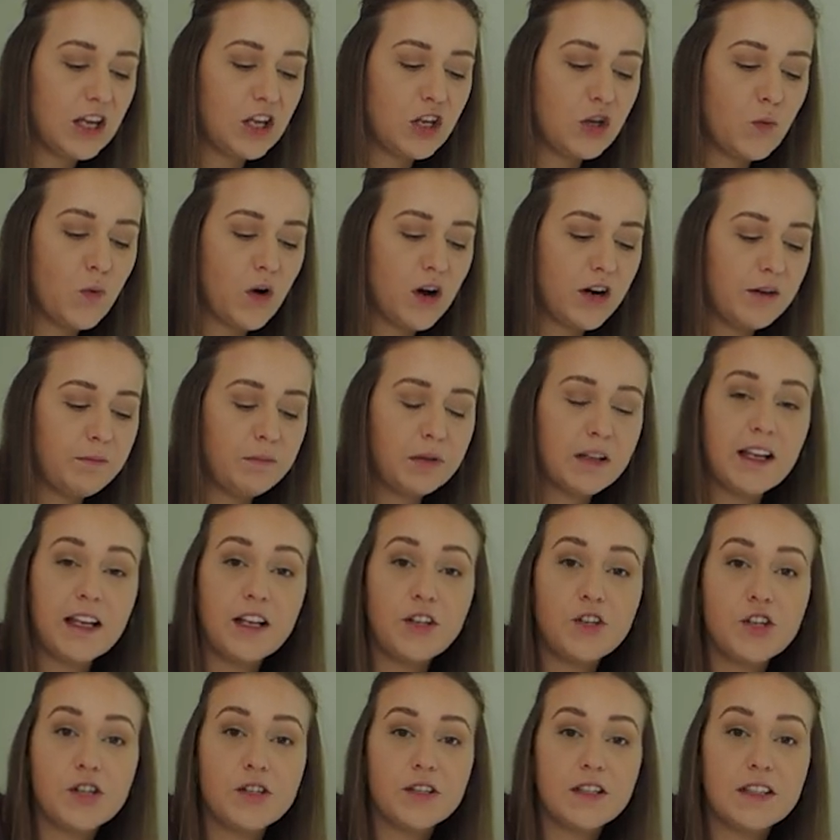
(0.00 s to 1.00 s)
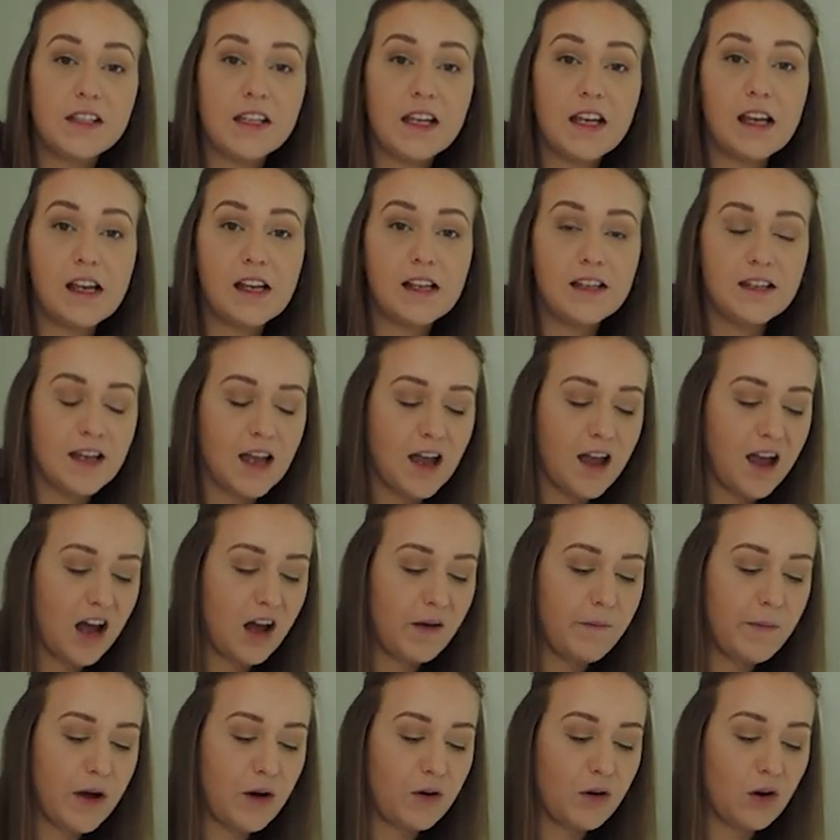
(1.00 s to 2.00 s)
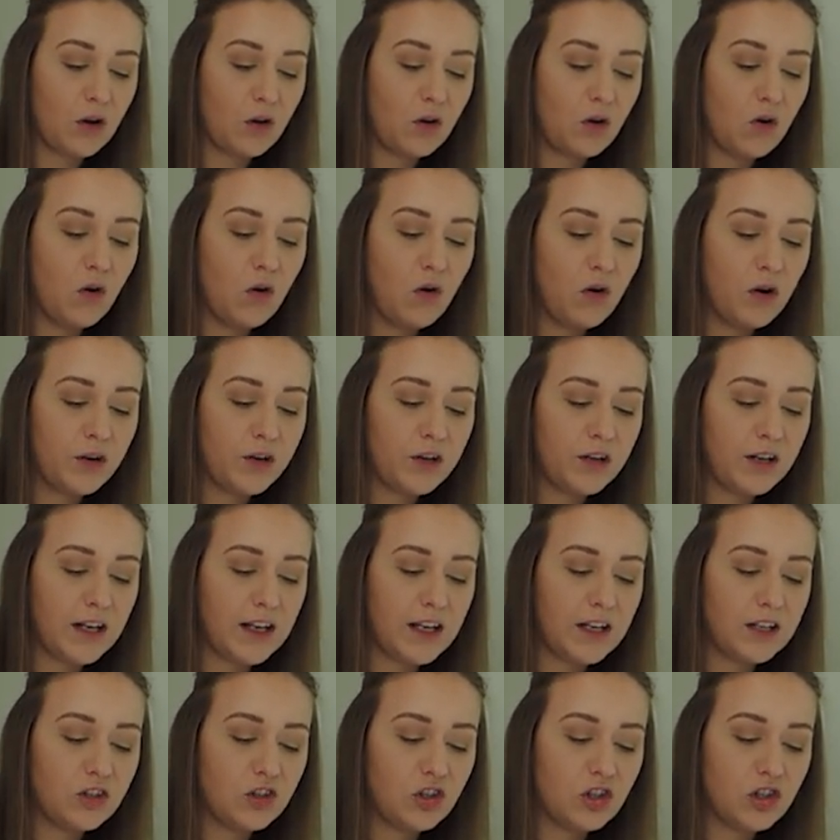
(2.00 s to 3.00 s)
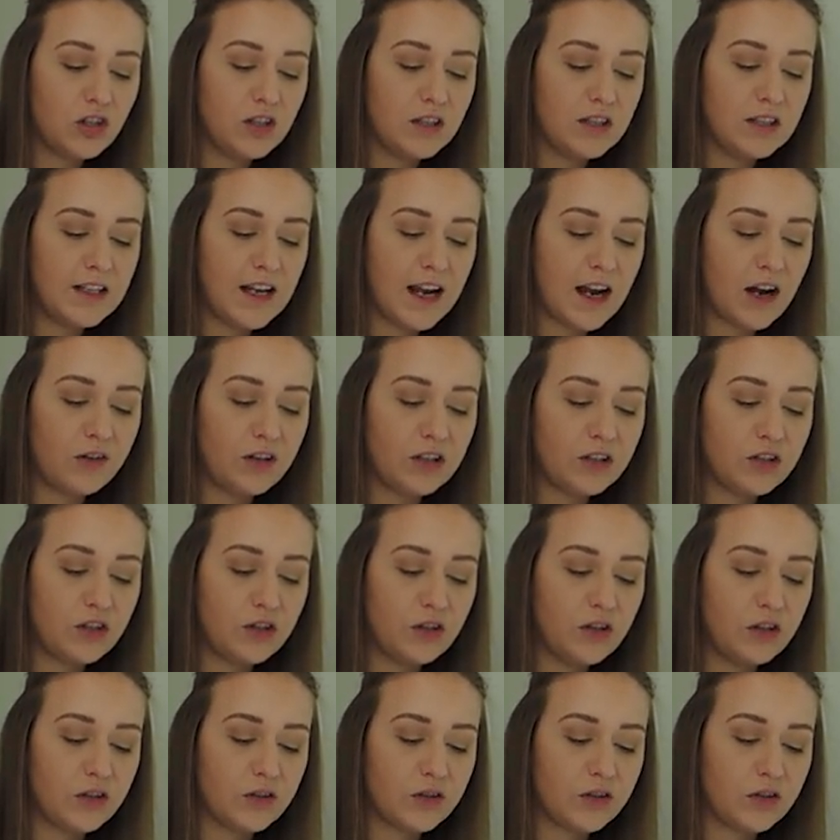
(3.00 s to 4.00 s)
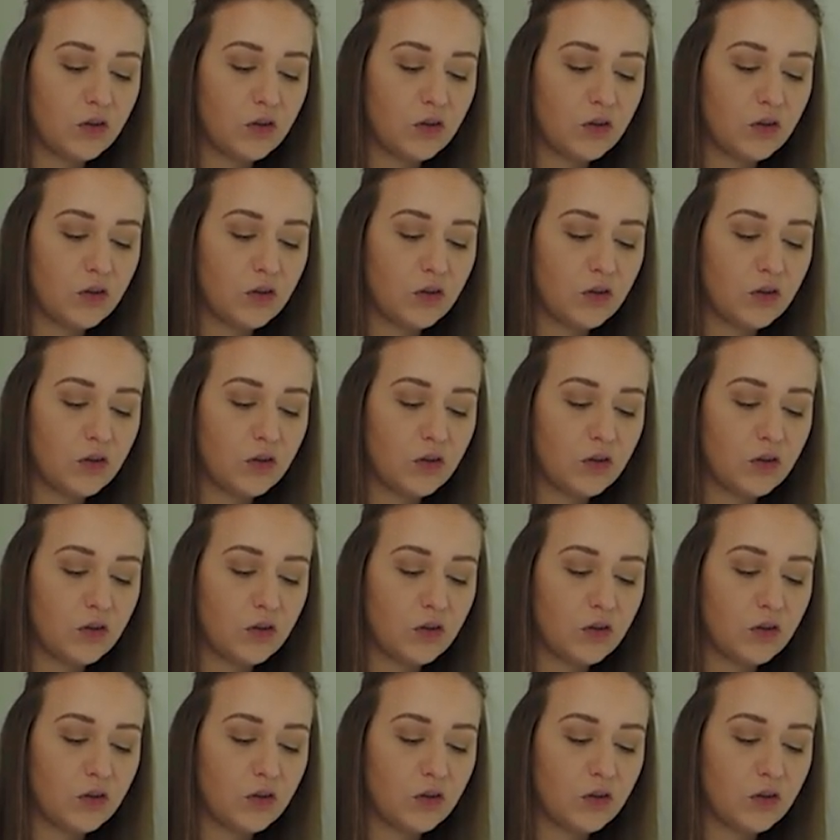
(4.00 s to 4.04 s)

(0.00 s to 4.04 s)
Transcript: You want to plant your seeds about a 1/4 inch down into your